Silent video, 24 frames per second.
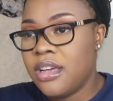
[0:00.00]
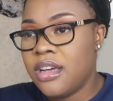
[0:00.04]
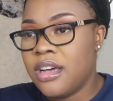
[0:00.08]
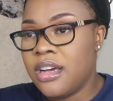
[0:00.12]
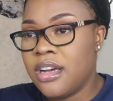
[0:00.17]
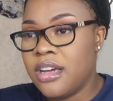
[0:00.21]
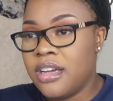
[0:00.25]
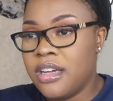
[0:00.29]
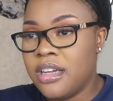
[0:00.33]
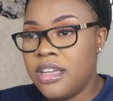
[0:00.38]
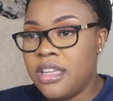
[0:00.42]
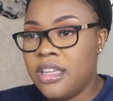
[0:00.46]

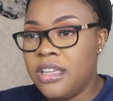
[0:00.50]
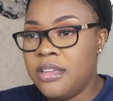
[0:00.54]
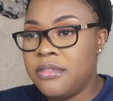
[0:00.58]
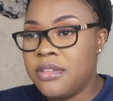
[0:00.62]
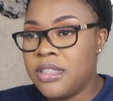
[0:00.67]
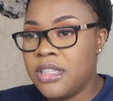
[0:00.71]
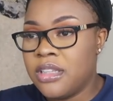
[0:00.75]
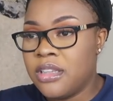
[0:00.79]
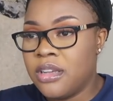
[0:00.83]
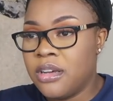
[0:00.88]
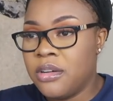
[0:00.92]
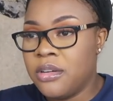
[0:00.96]
uh,
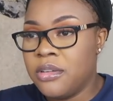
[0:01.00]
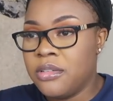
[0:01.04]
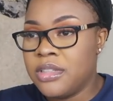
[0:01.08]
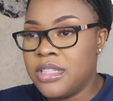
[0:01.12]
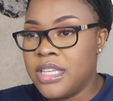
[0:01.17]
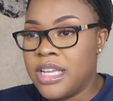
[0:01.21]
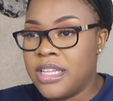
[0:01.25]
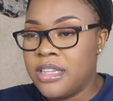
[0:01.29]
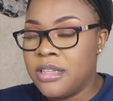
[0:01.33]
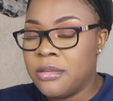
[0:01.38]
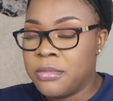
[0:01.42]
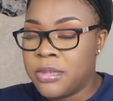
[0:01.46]
even though
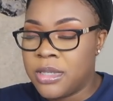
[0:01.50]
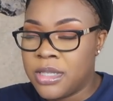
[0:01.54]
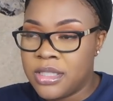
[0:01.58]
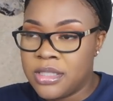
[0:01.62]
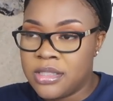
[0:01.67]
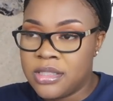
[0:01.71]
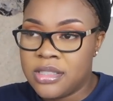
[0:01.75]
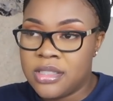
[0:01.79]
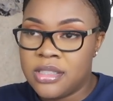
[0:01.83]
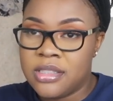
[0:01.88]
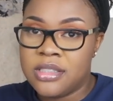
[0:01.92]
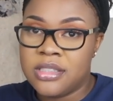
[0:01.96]
that the
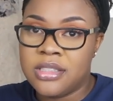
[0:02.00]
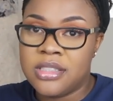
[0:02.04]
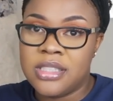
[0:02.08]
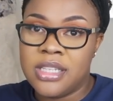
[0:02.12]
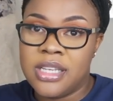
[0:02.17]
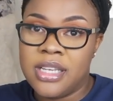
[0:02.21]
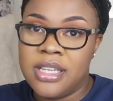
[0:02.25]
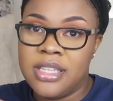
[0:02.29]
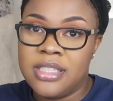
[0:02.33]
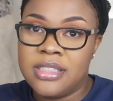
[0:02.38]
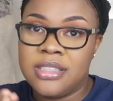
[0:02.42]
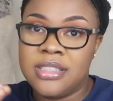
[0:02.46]
birthing center
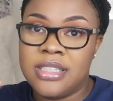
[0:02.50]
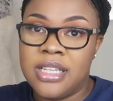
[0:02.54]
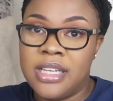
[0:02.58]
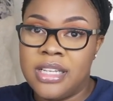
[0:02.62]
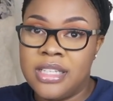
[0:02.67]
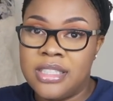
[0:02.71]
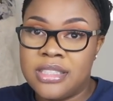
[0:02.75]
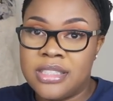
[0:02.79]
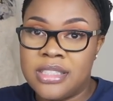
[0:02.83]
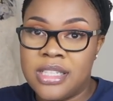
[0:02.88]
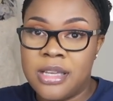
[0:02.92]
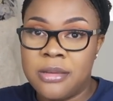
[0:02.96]
says
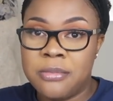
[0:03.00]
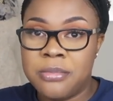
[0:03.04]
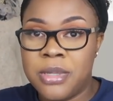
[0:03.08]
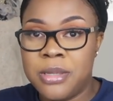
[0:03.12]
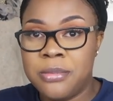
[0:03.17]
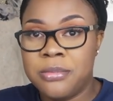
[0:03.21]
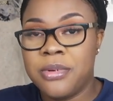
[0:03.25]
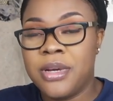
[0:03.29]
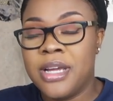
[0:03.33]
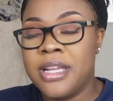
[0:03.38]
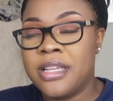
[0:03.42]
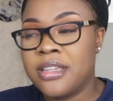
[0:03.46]
they accept
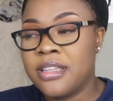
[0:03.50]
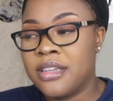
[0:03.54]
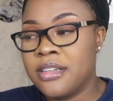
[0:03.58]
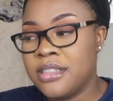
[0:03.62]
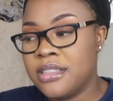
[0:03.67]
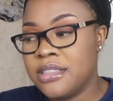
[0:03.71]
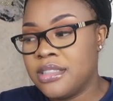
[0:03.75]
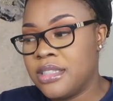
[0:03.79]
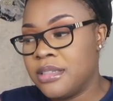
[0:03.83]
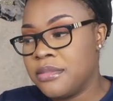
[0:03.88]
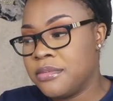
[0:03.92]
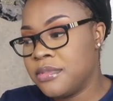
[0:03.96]
people at
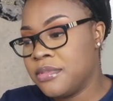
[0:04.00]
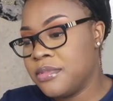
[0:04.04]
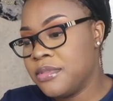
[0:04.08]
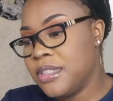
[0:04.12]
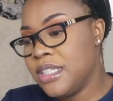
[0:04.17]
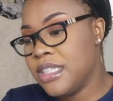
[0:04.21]
thirty-seven